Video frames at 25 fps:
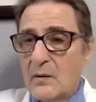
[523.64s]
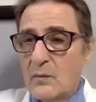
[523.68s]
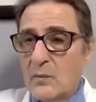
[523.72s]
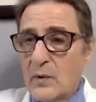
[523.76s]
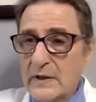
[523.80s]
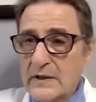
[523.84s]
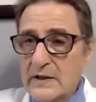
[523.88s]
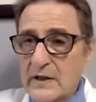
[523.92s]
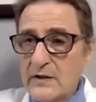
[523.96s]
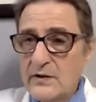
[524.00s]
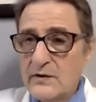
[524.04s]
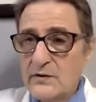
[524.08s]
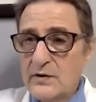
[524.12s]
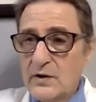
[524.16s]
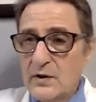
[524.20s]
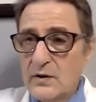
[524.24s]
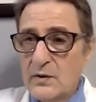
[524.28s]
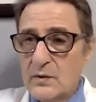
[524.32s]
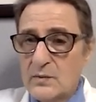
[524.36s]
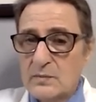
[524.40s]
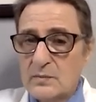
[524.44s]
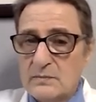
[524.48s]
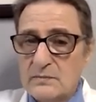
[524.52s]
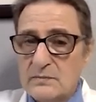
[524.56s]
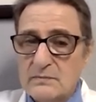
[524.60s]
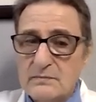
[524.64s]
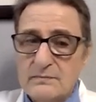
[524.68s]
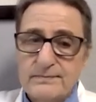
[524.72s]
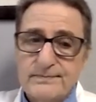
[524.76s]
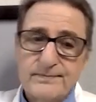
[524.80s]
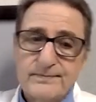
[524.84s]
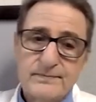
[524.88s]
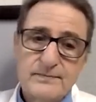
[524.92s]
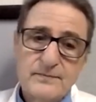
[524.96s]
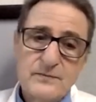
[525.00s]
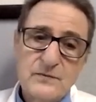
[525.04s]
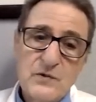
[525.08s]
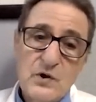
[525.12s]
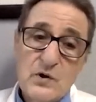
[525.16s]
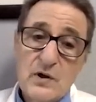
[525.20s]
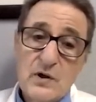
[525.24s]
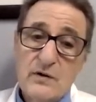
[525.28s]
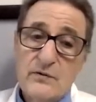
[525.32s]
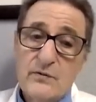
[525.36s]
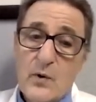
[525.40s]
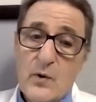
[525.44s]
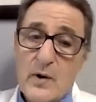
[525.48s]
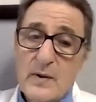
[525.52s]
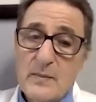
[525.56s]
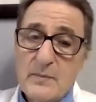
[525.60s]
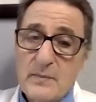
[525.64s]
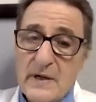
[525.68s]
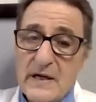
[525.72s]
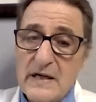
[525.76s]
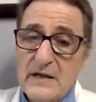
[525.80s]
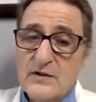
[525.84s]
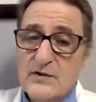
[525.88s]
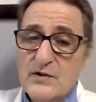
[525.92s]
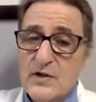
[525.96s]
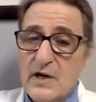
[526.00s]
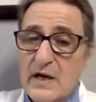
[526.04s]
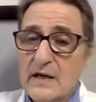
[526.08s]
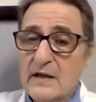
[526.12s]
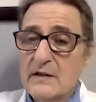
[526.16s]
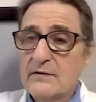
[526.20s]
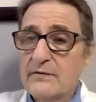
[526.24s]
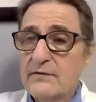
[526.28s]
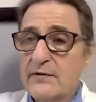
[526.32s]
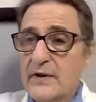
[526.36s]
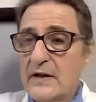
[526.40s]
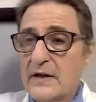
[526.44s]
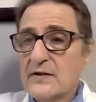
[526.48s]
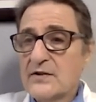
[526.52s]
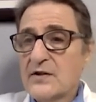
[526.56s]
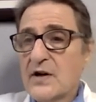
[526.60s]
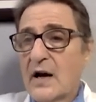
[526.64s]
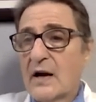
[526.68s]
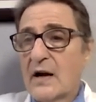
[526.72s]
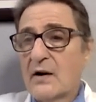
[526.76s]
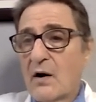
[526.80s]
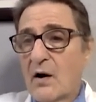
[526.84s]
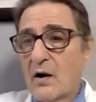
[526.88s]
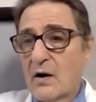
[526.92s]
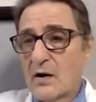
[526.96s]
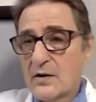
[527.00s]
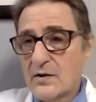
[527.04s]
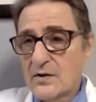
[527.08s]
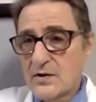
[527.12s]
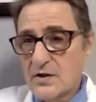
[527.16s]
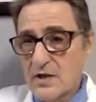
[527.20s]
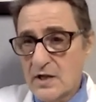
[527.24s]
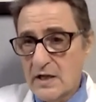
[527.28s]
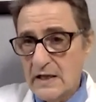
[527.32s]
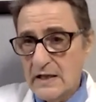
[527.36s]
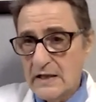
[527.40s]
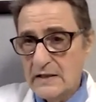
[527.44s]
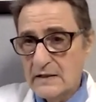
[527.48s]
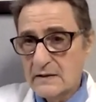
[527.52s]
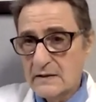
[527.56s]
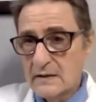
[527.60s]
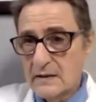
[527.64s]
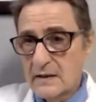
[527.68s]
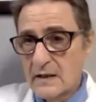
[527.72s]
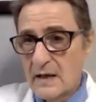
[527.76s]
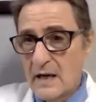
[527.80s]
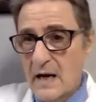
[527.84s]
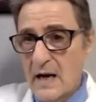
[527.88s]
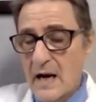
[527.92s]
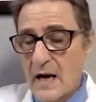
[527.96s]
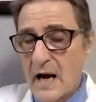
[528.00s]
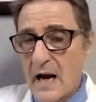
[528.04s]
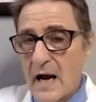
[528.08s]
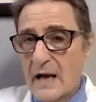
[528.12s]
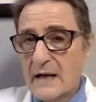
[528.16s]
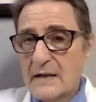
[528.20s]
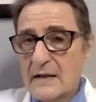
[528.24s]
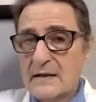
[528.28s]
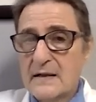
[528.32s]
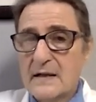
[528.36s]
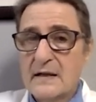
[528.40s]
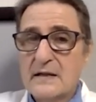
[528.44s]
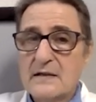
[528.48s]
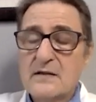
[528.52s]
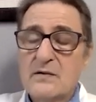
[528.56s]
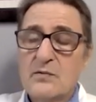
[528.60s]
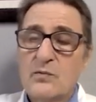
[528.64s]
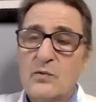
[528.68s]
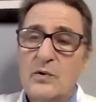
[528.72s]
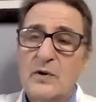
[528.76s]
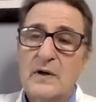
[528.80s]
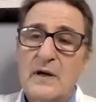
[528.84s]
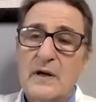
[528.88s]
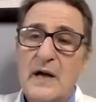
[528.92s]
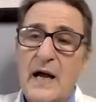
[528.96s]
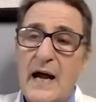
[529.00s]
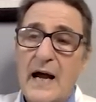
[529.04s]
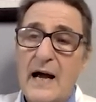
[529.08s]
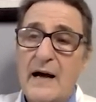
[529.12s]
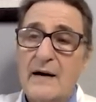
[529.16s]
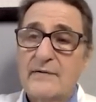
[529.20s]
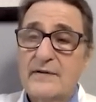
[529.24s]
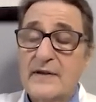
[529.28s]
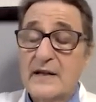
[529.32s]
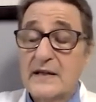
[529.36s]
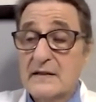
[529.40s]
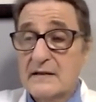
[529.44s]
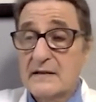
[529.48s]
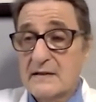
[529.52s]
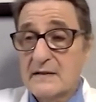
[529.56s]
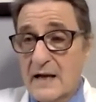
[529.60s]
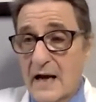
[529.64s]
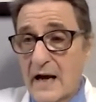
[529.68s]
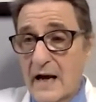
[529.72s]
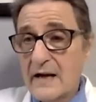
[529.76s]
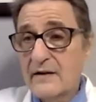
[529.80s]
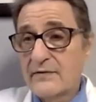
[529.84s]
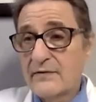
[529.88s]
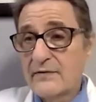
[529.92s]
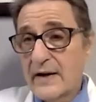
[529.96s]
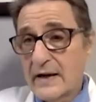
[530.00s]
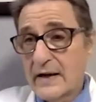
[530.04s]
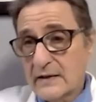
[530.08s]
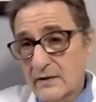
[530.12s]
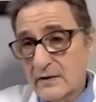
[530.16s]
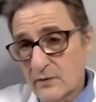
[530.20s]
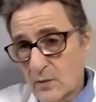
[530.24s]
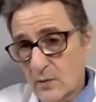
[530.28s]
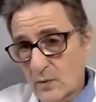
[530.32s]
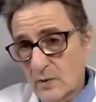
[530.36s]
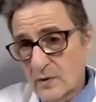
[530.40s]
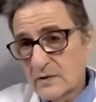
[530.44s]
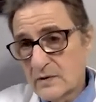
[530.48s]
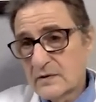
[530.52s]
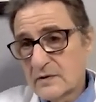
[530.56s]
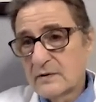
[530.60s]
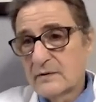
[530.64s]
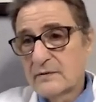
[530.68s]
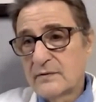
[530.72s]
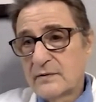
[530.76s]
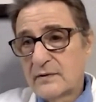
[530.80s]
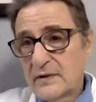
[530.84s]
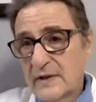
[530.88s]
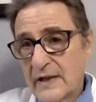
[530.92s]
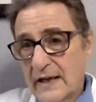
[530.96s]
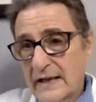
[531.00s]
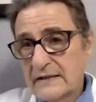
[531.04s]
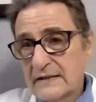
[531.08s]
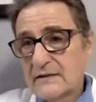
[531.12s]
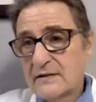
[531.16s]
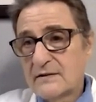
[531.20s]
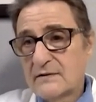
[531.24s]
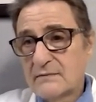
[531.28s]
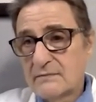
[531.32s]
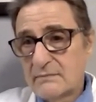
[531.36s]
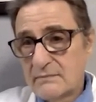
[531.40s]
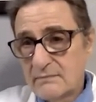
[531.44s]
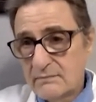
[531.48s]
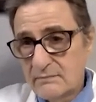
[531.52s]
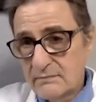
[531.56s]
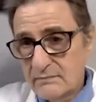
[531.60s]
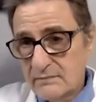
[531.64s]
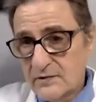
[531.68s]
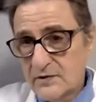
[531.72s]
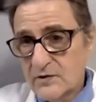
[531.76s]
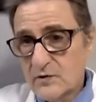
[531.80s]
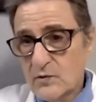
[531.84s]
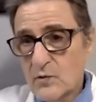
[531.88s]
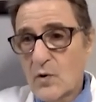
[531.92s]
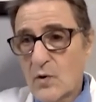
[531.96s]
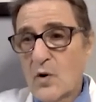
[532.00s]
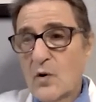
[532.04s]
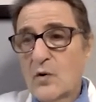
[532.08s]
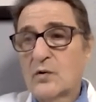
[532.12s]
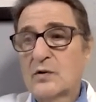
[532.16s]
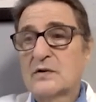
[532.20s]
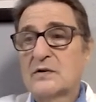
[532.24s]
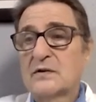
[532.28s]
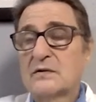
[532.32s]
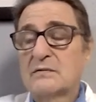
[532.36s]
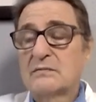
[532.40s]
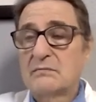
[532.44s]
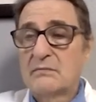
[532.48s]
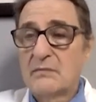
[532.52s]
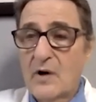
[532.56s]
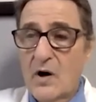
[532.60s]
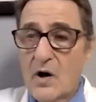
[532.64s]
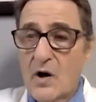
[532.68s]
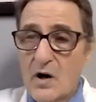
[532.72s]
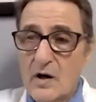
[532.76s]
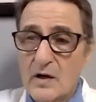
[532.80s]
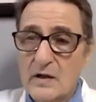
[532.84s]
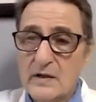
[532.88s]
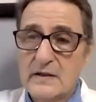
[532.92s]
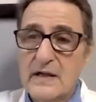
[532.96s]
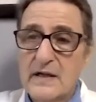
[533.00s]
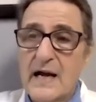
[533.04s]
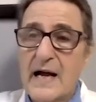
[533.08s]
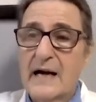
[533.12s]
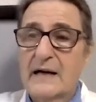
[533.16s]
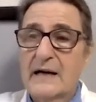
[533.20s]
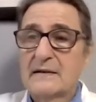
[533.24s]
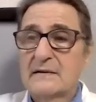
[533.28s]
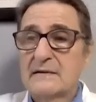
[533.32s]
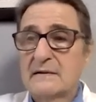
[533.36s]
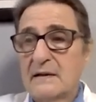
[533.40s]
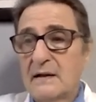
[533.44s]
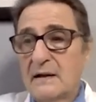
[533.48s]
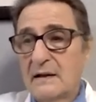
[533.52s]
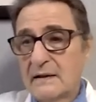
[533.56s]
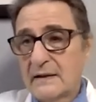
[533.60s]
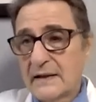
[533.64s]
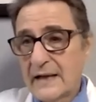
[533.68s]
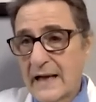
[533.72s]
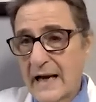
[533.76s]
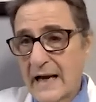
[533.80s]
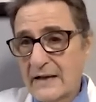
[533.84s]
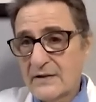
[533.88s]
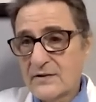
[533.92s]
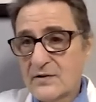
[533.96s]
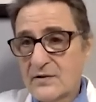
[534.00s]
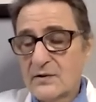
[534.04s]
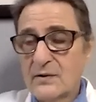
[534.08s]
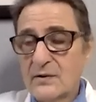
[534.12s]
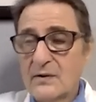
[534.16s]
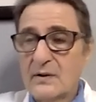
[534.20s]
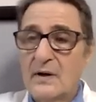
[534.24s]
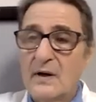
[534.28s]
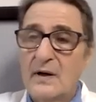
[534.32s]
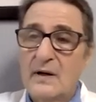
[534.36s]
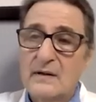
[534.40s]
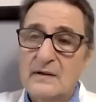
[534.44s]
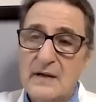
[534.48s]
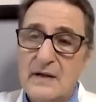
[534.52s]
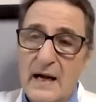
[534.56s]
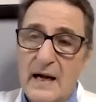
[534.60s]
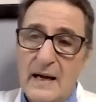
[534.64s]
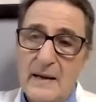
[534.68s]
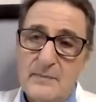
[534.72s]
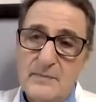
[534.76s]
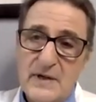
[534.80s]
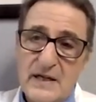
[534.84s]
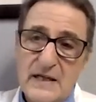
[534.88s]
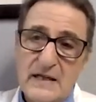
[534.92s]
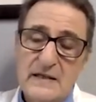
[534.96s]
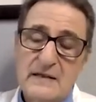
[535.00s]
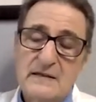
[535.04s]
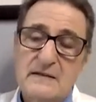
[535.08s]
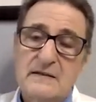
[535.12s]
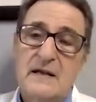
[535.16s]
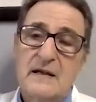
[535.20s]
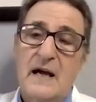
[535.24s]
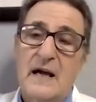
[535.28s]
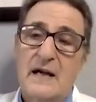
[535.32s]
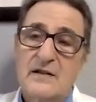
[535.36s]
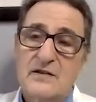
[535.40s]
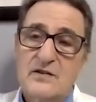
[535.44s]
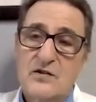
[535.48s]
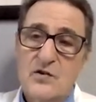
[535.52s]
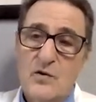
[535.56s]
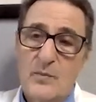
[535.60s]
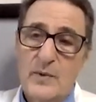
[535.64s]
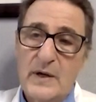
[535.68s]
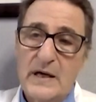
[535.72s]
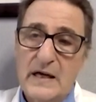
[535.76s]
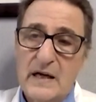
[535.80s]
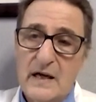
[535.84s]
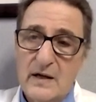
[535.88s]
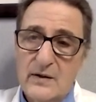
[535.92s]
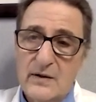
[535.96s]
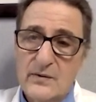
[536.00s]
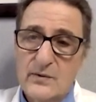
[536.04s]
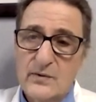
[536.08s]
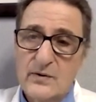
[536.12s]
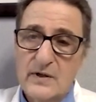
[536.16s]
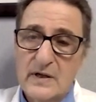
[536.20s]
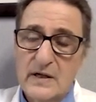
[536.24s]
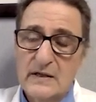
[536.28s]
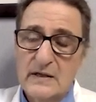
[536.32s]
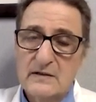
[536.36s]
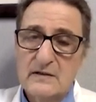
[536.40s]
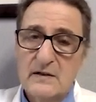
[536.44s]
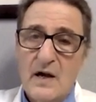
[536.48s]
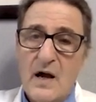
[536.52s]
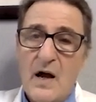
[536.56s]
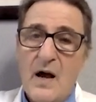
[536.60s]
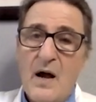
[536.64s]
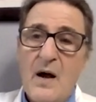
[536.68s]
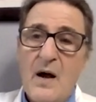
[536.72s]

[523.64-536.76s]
What can you do? You could avoid meat, chicken, fish, and hard cheese. And this would have the side effect, of course, of less strokes, heart attacks, cancer, diabetes, and so many other things.